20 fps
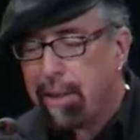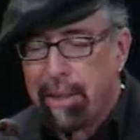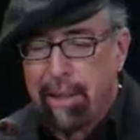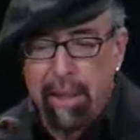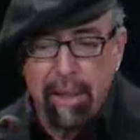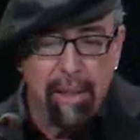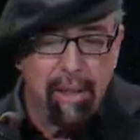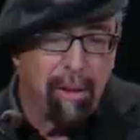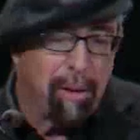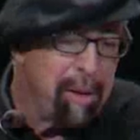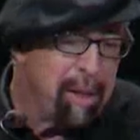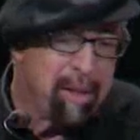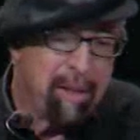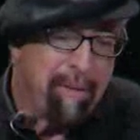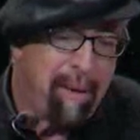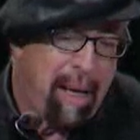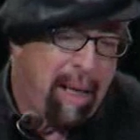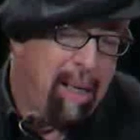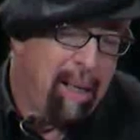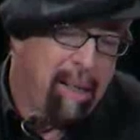She doesn't know there's a
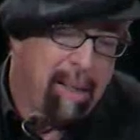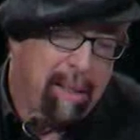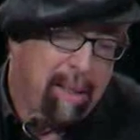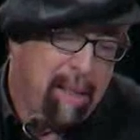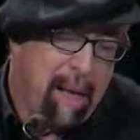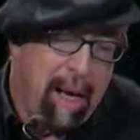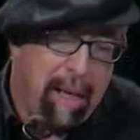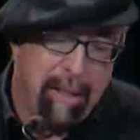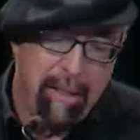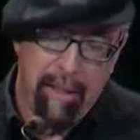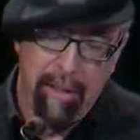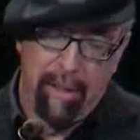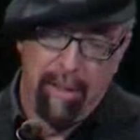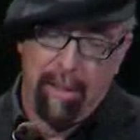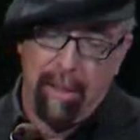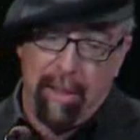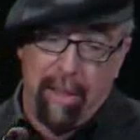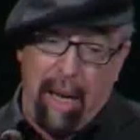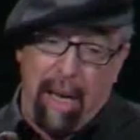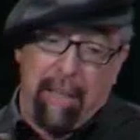right color to say. She's
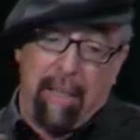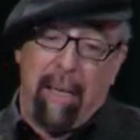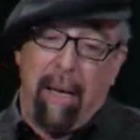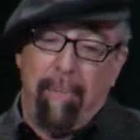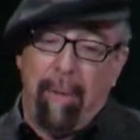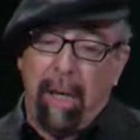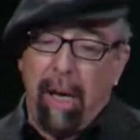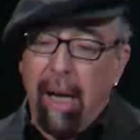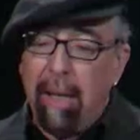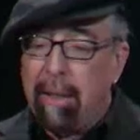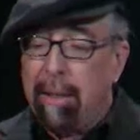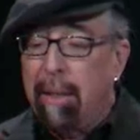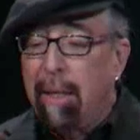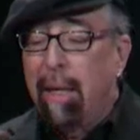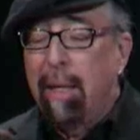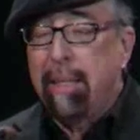just asked to name a color.